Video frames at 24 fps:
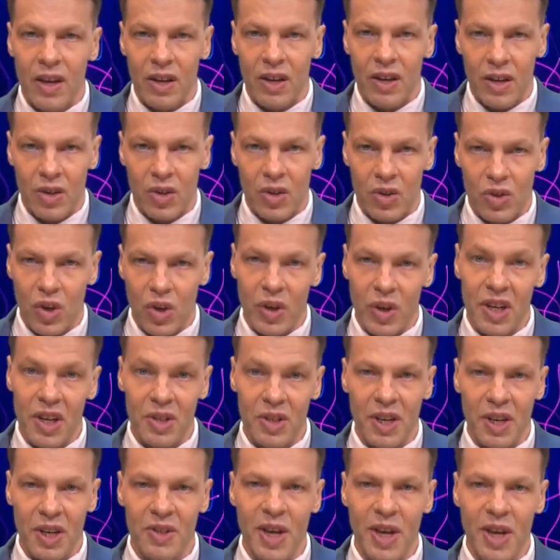So here's an
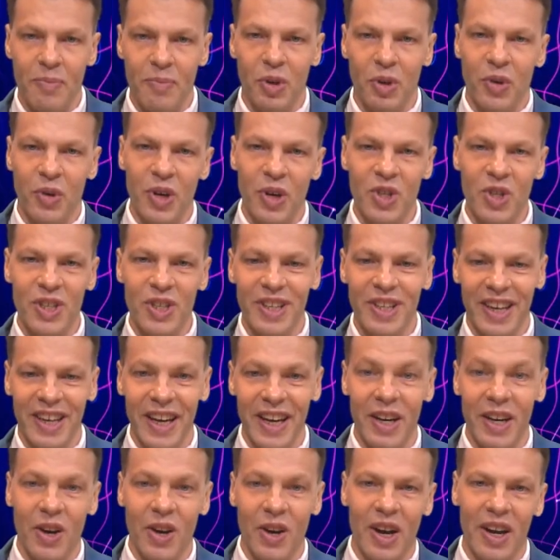example question.
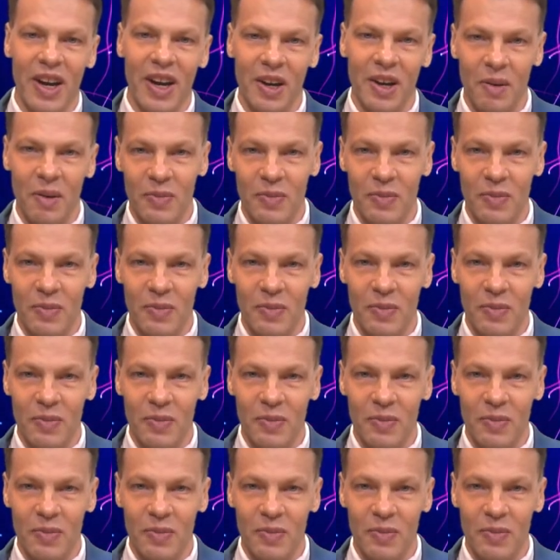Again, I